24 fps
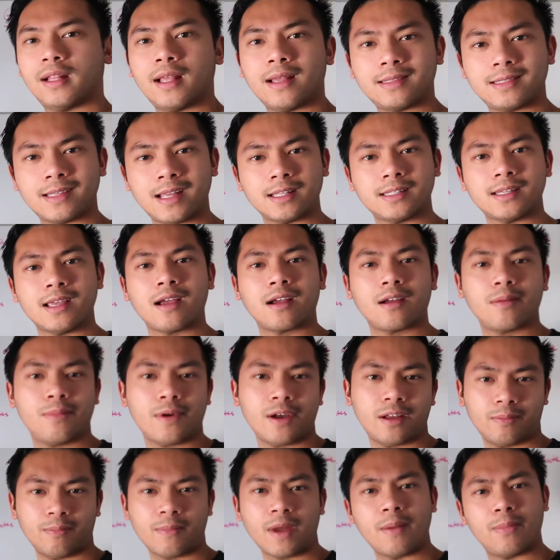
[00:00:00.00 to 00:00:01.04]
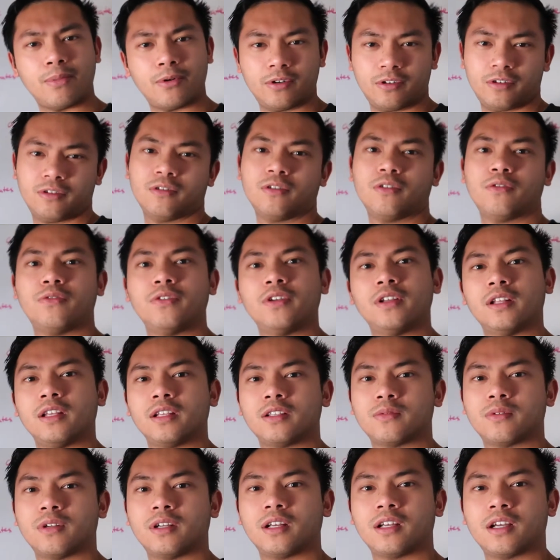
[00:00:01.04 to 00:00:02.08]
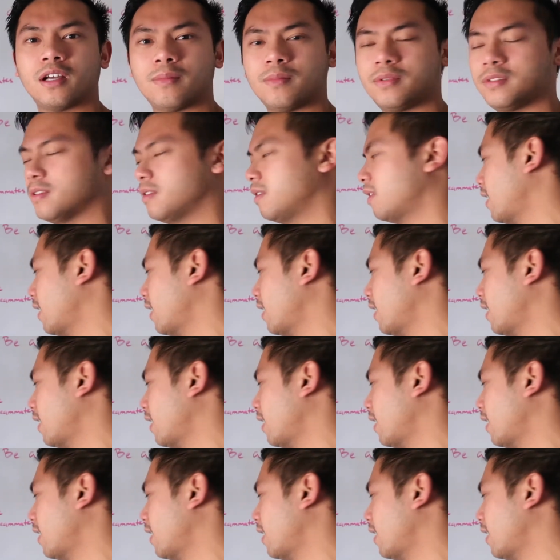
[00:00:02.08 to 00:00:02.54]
let's not talk about my personal feelings when it comes to